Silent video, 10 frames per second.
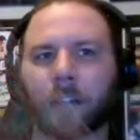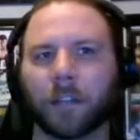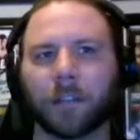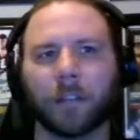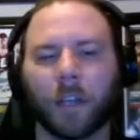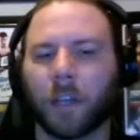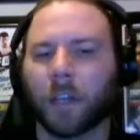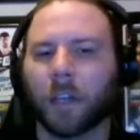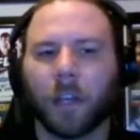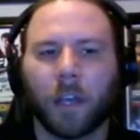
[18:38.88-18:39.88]
And
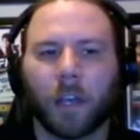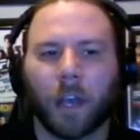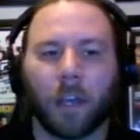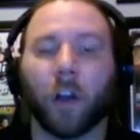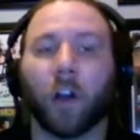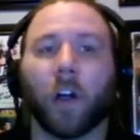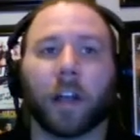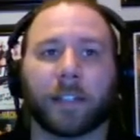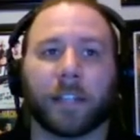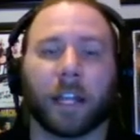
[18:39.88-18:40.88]
in all
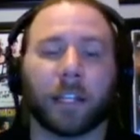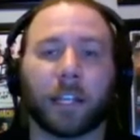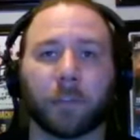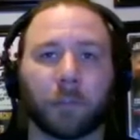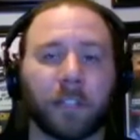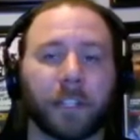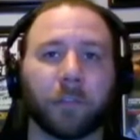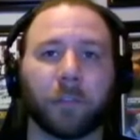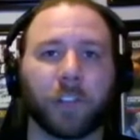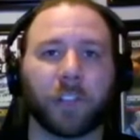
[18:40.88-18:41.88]
honesty, I'd like to really see
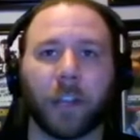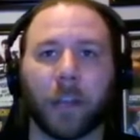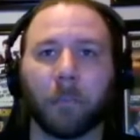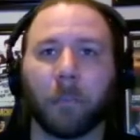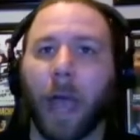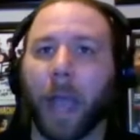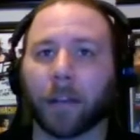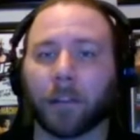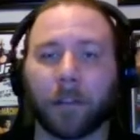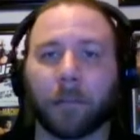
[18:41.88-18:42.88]
Christian in
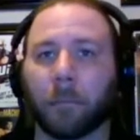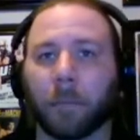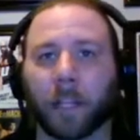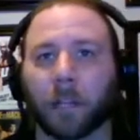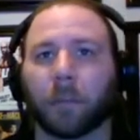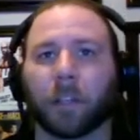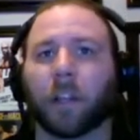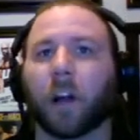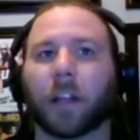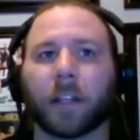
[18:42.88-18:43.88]
Impact, if I'm being completely
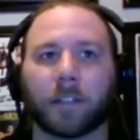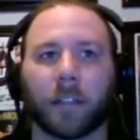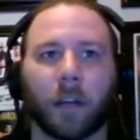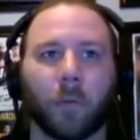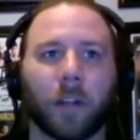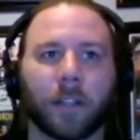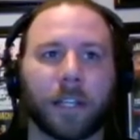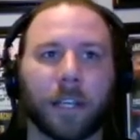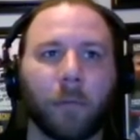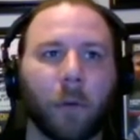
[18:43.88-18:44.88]
honest. Like I want to
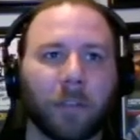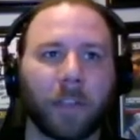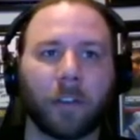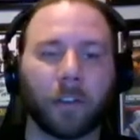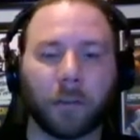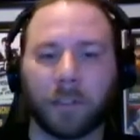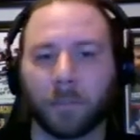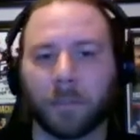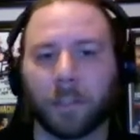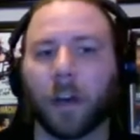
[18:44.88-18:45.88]
see him over there doing
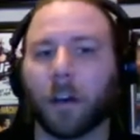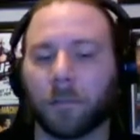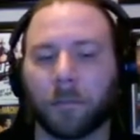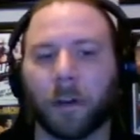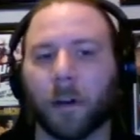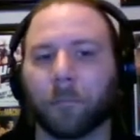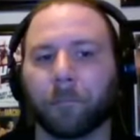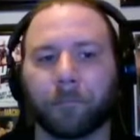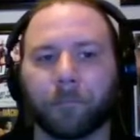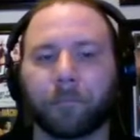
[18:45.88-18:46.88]
some stuff.
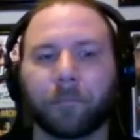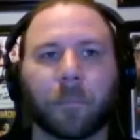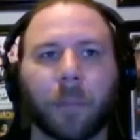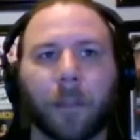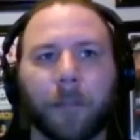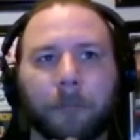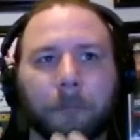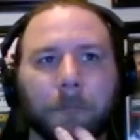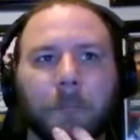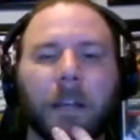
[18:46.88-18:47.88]
Isn't he against
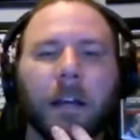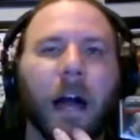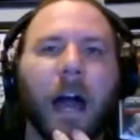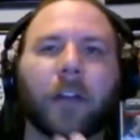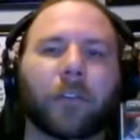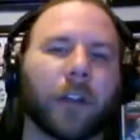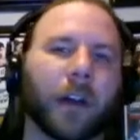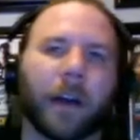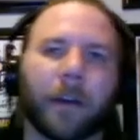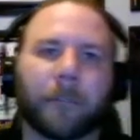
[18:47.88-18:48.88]
that? Like he's the
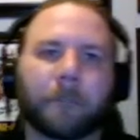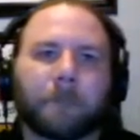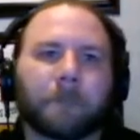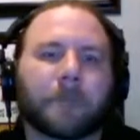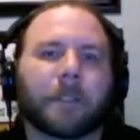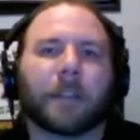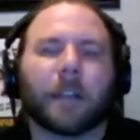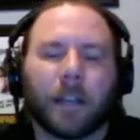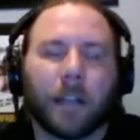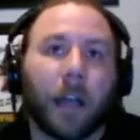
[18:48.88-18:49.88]
one that doesn't want to go
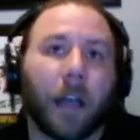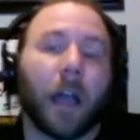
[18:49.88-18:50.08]
there?